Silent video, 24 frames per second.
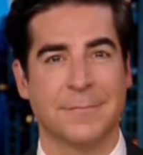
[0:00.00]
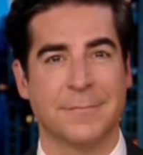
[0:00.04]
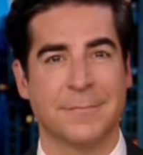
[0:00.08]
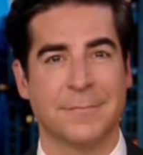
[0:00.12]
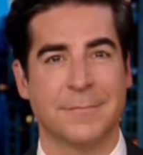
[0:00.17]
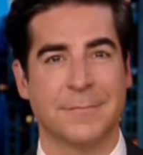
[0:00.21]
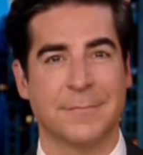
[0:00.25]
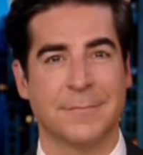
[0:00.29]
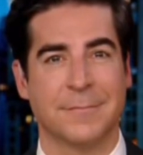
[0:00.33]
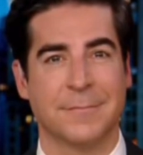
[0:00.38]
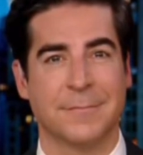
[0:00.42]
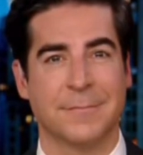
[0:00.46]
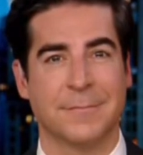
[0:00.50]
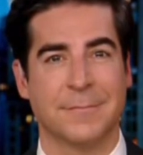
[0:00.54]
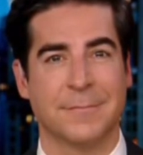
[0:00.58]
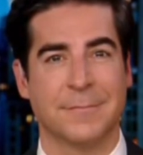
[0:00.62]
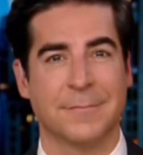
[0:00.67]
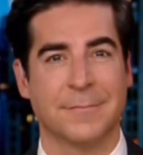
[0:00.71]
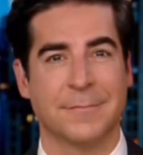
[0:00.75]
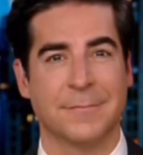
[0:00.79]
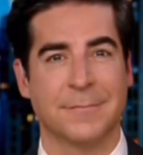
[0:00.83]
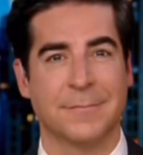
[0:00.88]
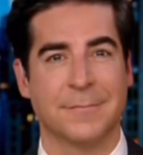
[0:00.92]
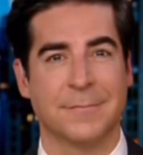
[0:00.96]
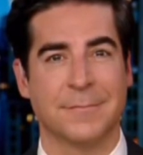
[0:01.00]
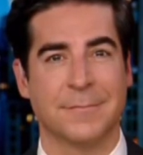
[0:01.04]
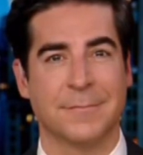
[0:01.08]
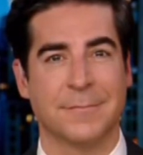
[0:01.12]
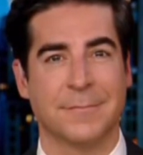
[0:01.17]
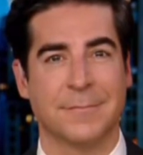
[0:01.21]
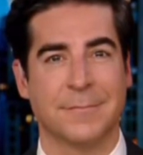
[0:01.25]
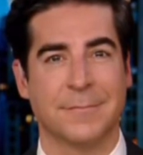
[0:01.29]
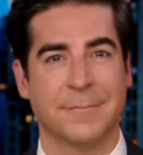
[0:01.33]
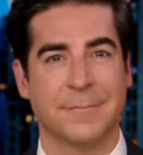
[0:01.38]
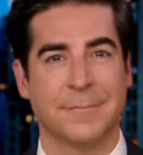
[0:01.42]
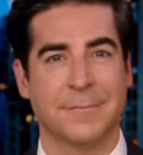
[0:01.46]

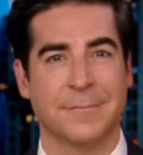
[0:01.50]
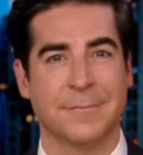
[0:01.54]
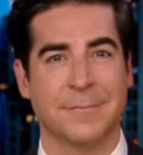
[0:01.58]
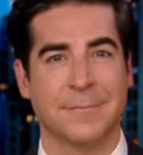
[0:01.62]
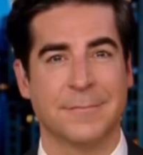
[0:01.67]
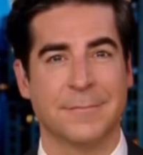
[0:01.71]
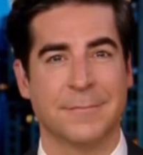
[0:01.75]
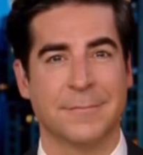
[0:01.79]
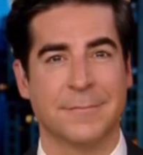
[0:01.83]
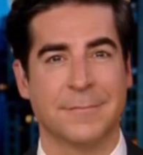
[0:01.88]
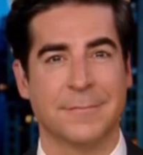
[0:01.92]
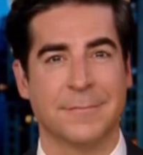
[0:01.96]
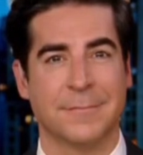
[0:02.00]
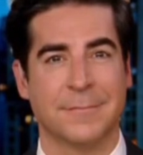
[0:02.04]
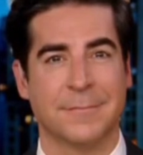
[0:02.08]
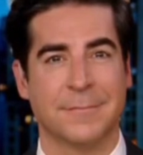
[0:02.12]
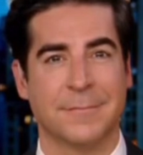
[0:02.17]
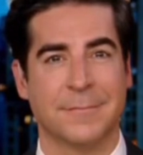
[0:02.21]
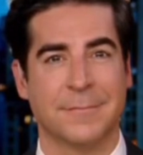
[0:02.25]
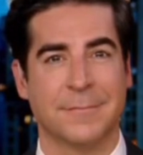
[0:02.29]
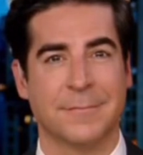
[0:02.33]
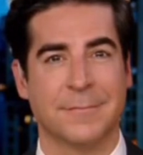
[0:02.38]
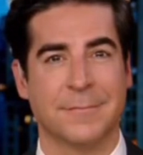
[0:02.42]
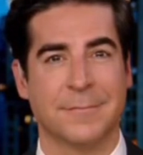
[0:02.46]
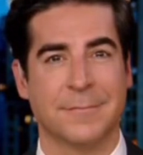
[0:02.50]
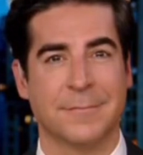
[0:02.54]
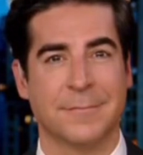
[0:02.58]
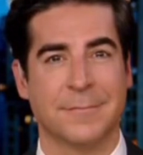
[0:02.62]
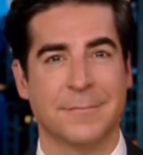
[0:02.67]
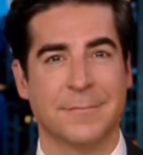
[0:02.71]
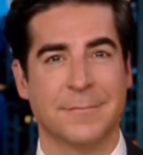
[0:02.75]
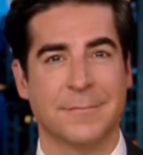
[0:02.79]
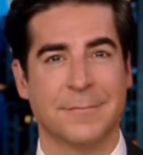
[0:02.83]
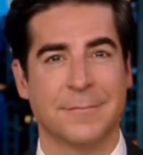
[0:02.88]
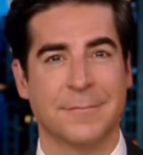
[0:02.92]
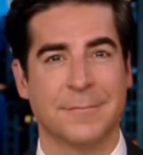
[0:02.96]

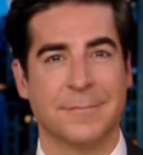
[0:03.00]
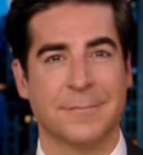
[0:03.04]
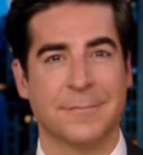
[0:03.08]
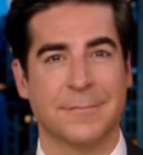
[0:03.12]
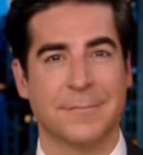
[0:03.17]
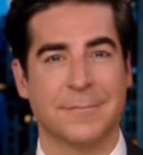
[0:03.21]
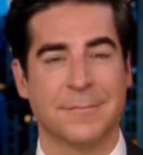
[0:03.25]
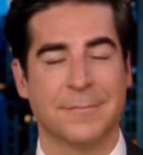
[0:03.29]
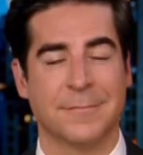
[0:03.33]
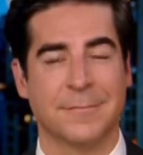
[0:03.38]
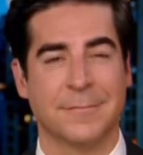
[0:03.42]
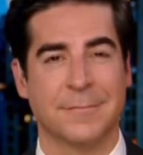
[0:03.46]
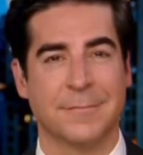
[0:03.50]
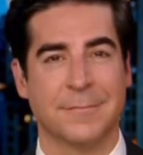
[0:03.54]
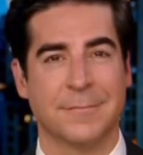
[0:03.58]
(silent)